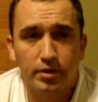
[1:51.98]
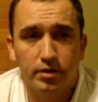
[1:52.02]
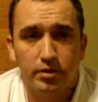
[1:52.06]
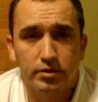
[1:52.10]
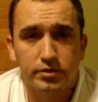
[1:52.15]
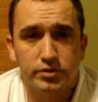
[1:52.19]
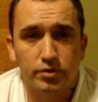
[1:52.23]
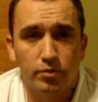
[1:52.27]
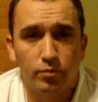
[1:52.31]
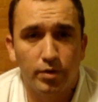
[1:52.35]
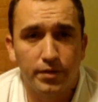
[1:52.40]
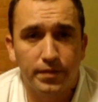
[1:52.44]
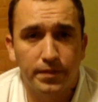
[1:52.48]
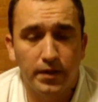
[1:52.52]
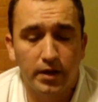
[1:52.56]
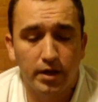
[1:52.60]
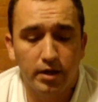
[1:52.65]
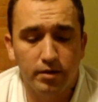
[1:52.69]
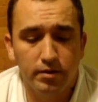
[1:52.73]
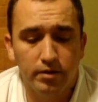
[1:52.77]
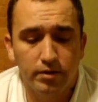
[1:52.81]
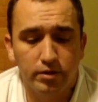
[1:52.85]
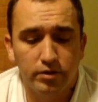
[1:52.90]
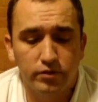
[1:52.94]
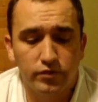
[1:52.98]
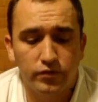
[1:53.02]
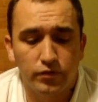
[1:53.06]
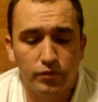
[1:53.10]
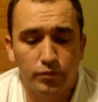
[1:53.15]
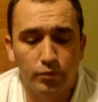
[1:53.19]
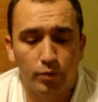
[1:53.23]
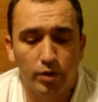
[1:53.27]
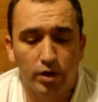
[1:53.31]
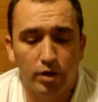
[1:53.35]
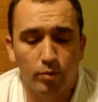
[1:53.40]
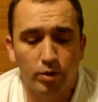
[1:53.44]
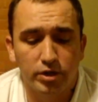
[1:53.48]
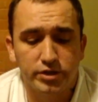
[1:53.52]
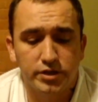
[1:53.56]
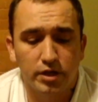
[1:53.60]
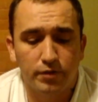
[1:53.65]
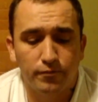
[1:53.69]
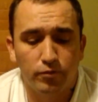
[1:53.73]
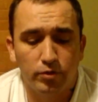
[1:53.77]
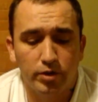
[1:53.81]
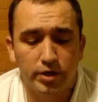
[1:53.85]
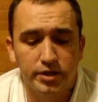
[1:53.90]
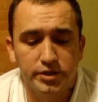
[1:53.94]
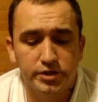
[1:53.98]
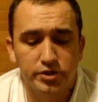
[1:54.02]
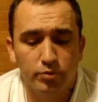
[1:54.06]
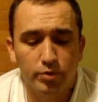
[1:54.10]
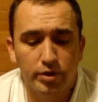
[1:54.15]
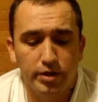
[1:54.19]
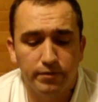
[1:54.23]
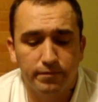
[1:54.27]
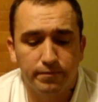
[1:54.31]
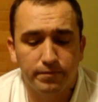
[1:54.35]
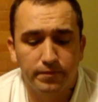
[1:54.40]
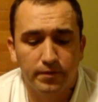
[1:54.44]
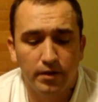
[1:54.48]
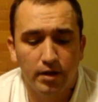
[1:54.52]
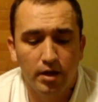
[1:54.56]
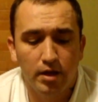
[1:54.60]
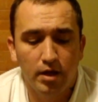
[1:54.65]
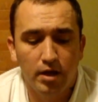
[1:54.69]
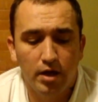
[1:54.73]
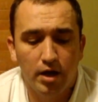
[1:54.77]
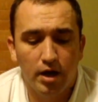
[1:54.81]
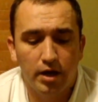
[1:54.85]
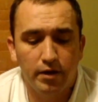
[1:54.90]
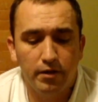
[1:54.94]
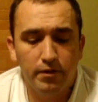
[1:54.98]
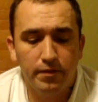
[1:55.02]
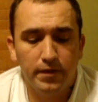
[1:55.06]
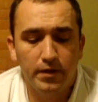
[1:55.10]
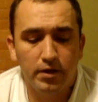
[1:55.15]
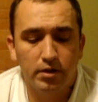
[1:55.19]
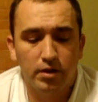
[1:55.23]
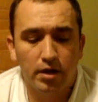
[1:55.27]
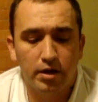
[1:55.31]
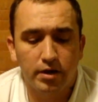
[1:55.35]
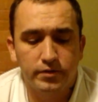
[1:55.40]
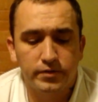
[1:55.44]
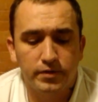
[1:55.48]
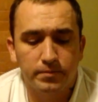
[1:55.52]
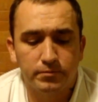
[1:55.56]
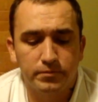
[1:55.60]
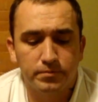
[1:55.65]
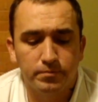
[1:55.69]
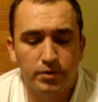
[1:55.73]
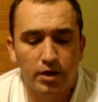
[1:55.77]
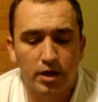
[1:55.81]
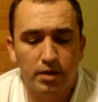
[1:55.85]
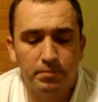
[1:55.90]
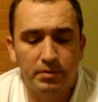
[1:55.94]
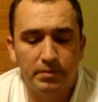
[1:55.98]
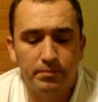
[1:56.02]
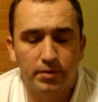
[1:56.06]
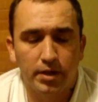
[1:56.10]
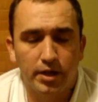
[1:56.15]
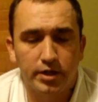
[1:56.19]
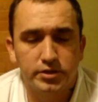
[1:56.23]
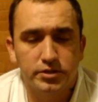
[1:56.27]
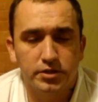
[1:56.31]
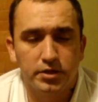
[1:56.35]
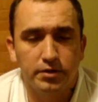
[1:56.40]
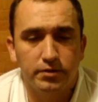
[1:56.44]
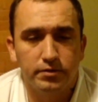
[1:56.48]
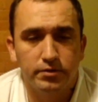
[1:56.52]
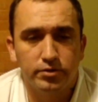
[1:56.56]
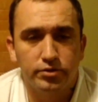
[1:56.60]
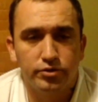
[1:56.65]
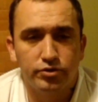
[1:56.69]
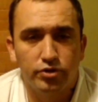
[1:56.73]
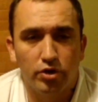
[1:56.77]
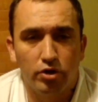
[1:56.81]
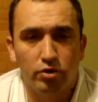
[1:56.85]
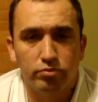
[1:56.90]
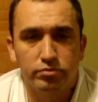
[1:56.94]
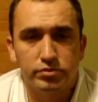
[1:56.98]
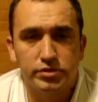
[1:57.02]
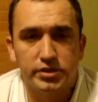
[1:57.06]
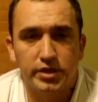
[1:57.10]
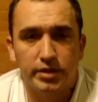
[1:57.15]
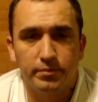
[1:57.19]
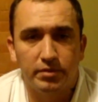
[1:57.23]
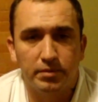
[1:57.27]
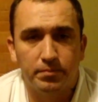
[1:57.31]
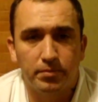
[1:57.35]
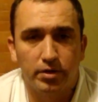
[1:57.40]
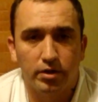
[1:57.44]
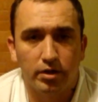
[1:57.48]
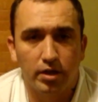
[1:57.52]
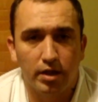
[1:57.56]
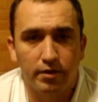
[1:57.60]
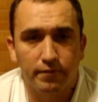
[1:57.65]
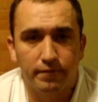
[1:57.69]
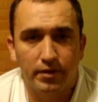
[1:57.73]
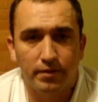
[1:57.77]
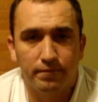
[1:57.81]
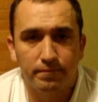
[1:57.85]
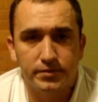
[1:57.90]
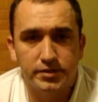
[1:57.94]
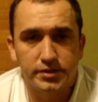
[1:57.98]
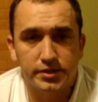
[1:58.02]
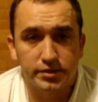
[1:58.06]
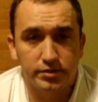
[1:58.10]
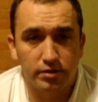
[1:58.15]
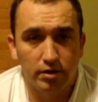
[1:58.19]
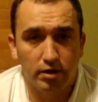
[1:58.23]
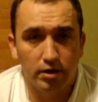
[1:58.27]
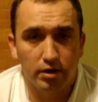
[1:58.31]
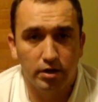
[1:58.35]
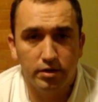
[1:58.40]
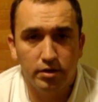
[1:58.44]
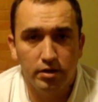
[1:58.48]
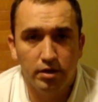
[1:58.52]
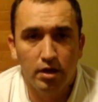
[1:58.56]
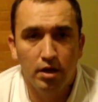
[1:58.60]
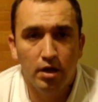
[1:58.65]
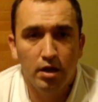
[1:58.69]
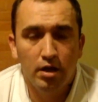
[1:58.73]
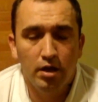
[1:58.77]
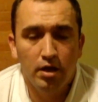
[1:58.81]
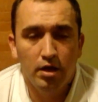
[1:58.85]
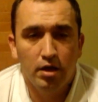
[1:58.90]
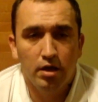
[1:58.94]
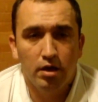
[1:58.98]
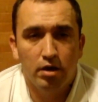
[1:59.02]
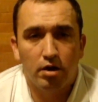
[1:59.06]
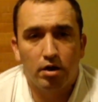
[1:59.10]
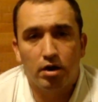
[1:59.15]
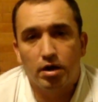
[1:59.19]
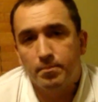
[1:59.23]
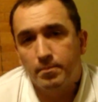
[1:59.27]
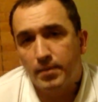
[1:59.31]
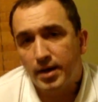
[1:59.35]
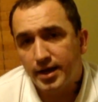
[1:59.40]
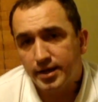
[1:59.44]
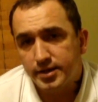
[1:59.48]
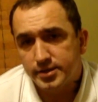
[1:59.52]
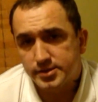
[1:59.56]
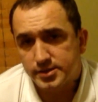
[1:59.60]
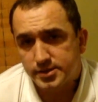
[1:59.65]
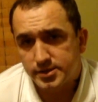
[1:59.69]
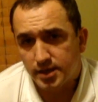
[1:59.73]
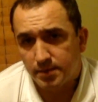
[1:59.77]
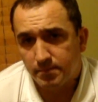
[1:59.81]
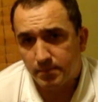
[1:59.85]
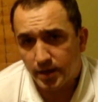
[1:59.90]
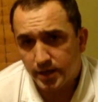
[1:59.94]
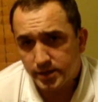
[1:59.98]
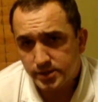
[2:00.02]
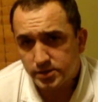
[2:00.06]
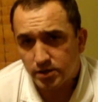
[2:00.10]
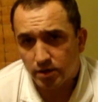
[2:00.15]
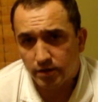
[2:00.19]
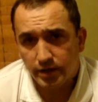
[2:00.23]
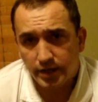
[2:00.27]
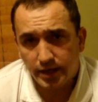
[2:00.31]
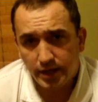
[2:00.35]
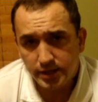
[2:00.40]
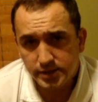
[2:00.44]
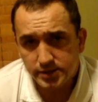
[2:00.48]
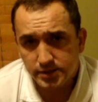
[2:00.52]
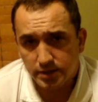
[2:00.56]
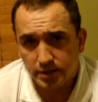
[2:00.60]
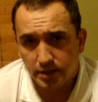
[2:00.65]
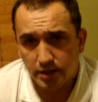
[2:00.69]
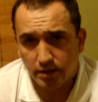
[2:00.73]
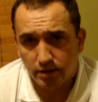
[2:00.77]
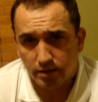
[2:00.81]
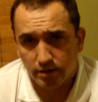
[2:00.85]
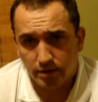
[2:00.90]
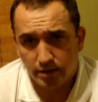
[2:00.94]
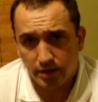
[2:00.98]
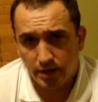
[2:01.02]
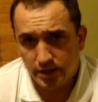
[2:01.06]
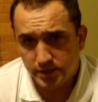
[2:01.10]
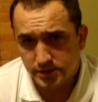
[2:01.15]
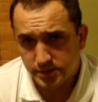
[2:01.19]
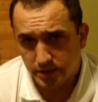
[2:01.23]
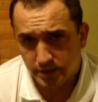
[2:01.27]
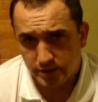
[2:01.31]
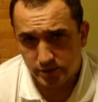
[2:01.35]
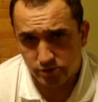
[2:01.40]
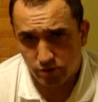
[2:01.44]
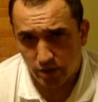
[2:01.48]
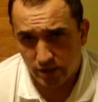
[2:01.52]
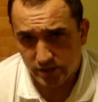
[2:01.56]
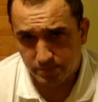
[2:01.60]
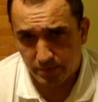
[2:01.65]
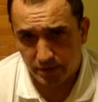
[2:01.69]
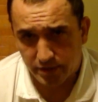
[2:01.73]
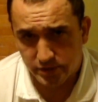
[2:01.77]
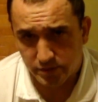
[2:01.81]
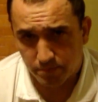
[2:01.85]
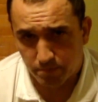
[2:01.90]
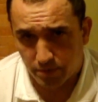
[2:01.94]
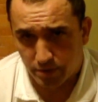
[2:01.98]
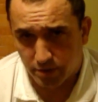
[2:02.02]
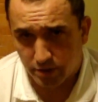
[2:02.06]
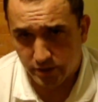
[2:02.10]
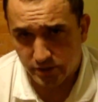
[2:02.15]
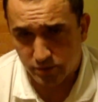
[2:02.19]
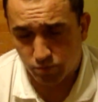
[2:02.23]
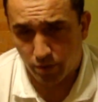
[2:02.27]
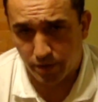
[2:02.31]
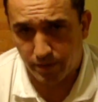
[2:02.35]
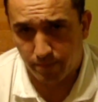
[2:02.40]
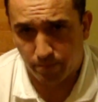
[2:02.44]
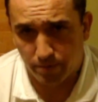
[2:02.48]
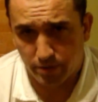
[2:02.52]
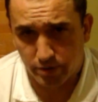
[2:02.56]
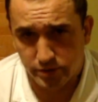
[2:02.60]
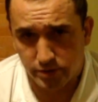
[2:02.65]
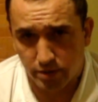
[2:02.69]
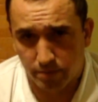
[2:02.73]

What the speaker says: So one thing to watch out for is grief. Another thing a lot of people actually don't seem to put a lot of emphasis on are mites, and mites are easily transmitted to birds when birds